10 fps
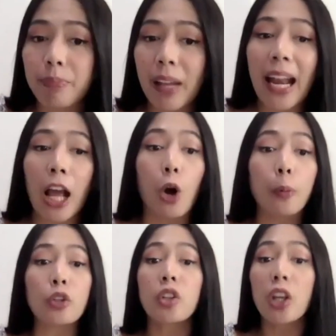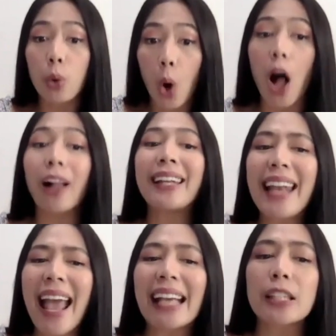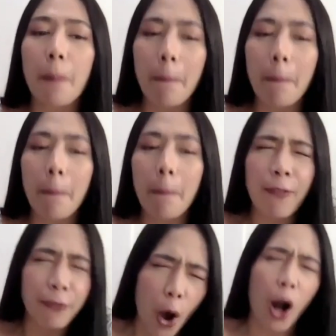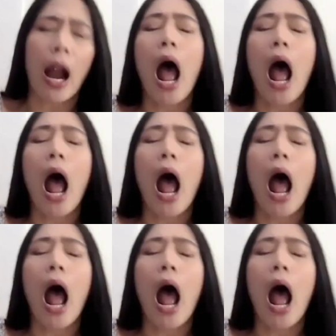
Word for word: And I hope to see you all next Monday for